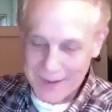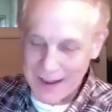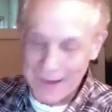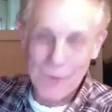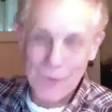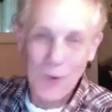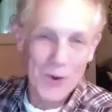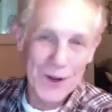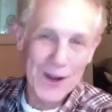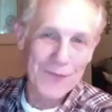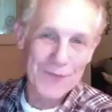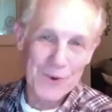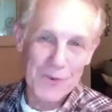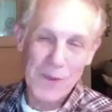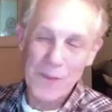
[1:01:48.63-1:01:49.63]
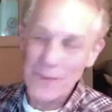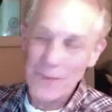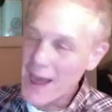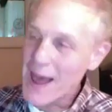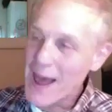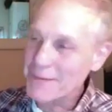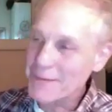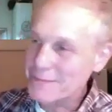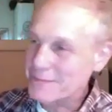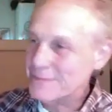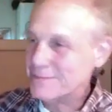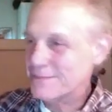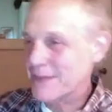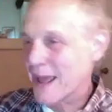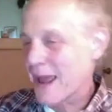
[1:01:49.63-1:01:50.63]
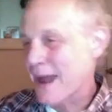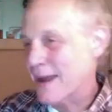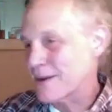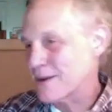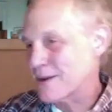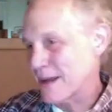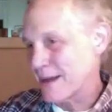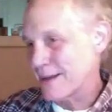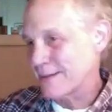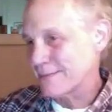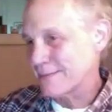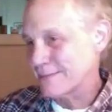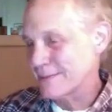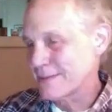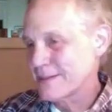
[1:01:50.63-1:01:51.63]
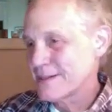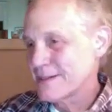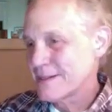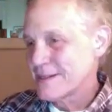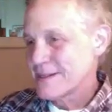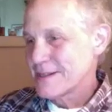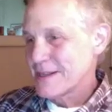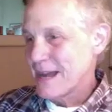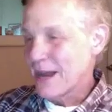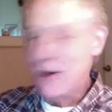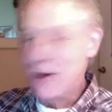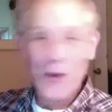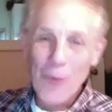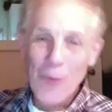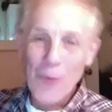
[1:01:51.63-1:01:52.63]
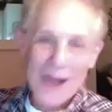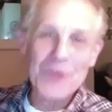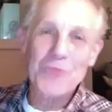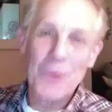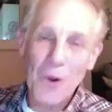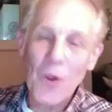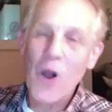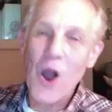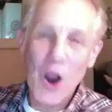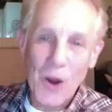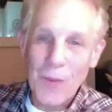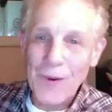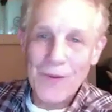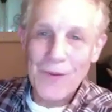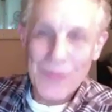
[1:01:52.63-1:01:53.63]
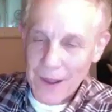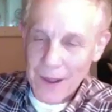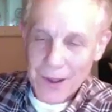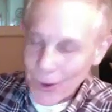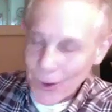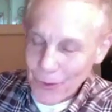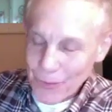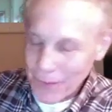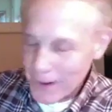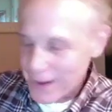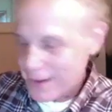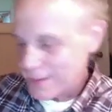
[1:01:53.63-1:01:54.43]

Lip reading: I'm old enough to remember that. And I don't go back to Pearl Harbor, thank you. But,